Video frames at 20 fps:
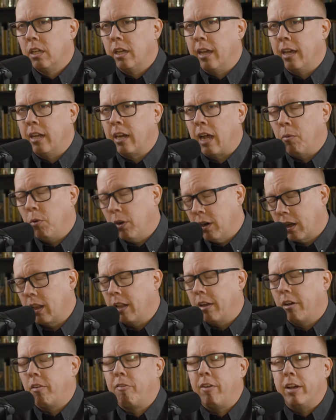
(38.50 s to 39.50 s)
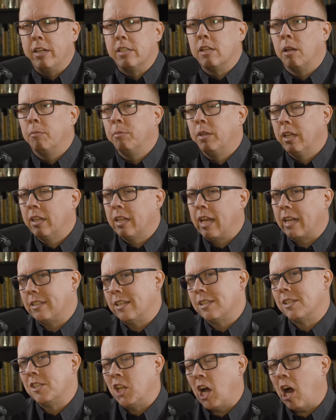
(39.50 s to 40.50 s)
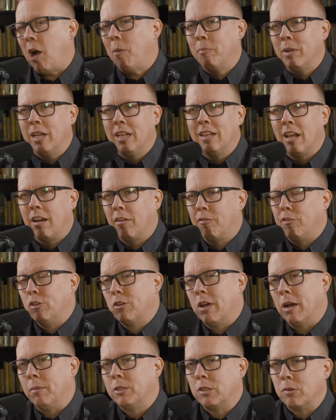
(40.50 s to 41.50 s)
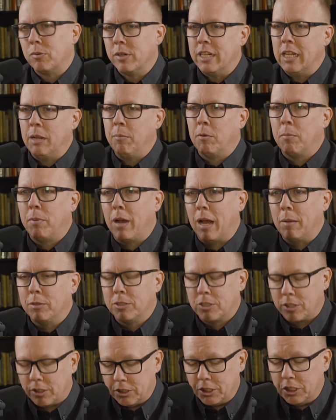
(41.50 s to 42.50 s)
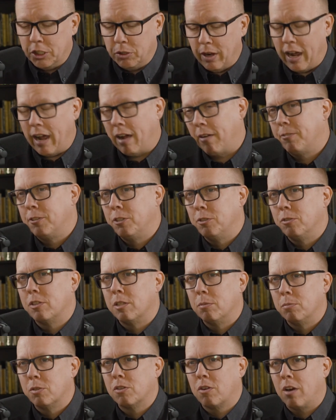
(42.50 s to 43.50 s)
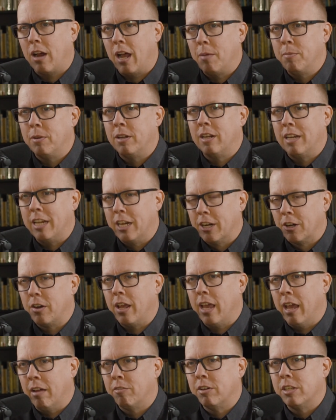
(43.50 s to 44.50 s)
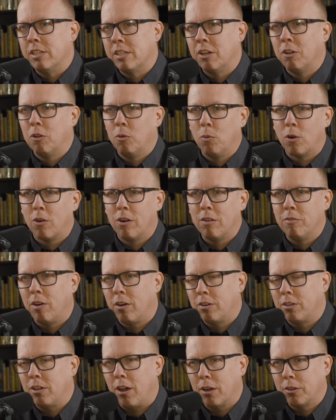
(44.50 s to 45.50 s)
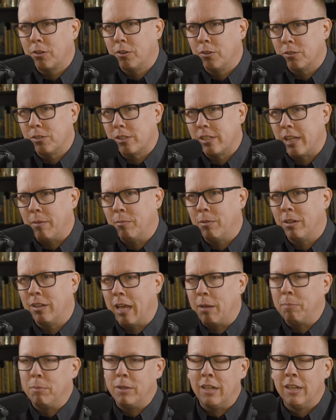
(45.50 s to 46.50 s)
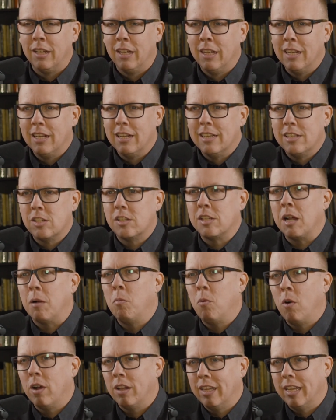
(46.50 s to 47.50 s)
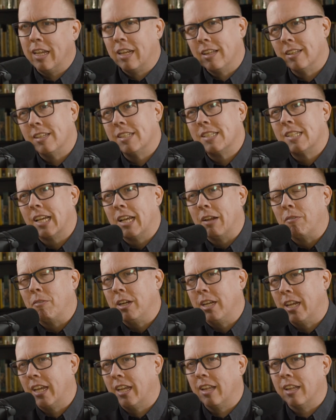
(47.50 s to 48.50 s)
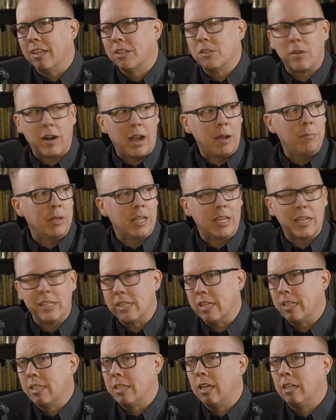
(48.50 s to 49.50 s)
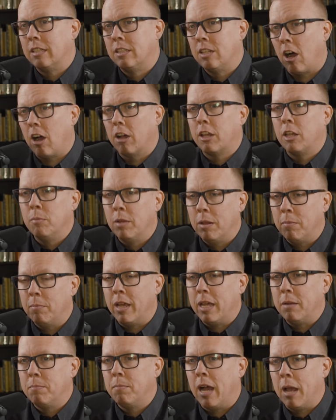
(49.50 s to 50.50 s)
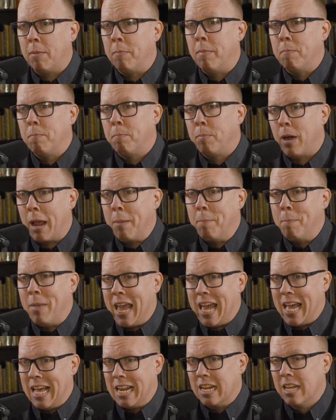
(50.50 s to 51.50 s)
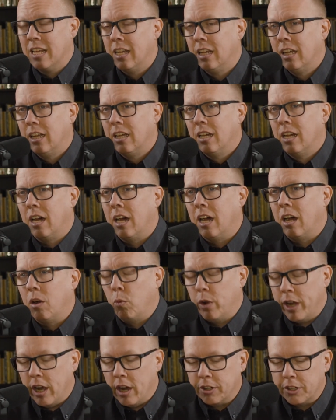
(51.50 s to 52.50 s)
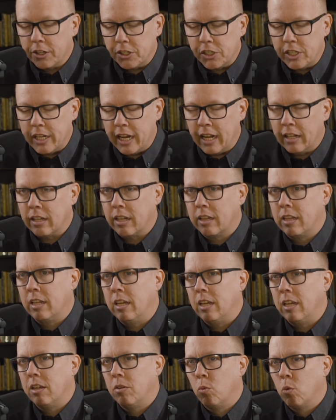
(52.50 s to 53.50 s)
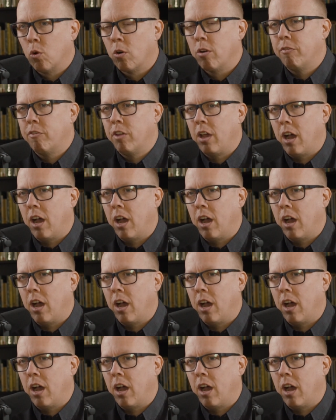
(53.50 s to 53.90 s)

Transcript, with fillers: and I want to clarify something that does not mean that if you come to Redeemer Bible Church, you have to subscribe and adhere to every single word of our doctrinal statement. That'd be somewhat legalistic and ridiculous, right? Because it's a document made by, by man. Uh, we understand that the Word of